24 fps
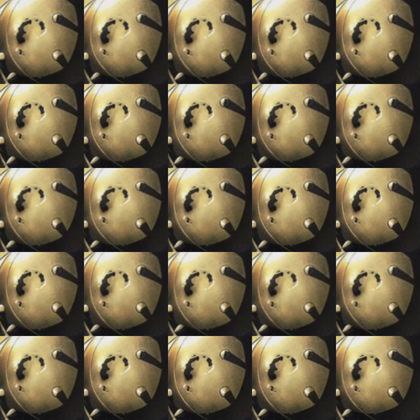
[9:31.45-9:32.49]

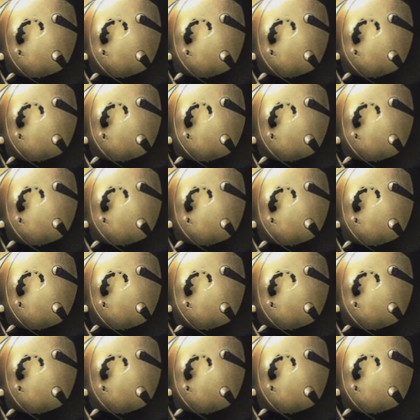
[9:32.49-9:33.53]

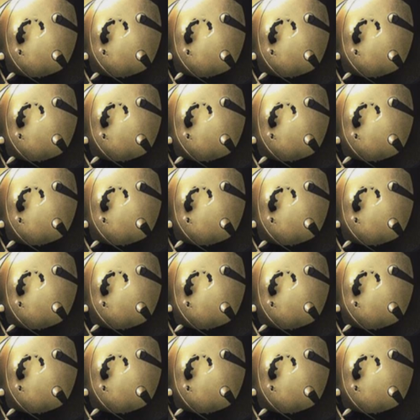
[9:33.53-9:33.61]
[no speech]